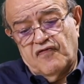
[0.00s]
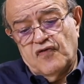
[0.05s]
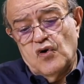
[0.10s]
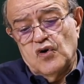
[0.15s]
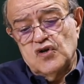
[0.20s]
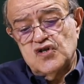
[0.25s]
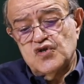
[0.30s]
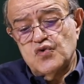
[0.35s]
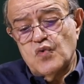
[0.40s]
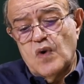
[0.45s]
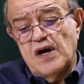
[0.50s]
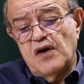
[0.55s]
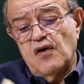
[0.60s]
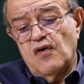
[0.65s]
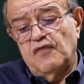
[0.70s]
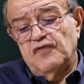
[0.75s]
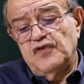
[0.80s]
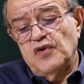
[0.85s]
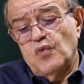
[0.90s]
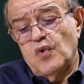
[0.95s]
course, one
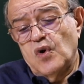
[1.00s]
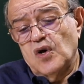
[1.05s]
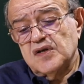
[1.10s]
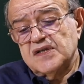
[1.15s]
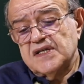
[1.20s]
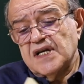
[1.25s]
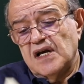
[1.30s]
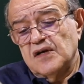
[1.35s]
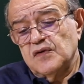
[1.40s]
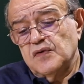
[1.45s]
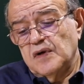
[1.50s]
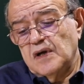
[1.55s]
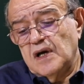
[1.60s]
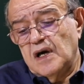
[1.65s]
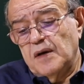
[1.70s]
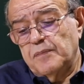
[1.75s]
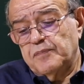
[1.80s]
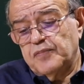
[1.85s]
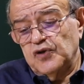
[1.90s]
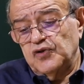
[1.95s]
of the works
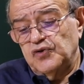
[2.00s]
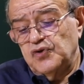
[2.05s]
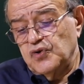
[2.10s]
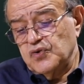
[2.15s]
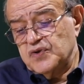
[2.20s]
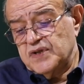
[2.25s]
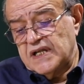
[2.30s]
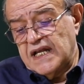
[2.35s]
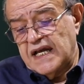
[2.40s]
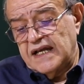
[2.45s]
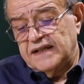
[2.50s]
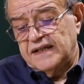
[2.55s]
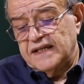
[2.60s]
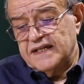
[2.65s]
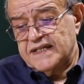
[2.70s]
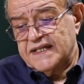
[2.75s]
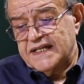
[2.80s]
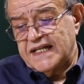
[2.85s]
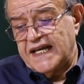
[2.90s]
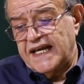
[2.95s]
I produced at the
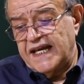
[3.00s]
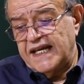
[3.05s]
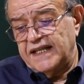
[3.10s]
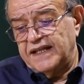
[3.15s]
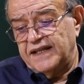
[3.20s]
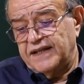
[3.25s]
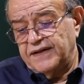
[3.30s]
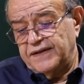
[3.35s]
Slade.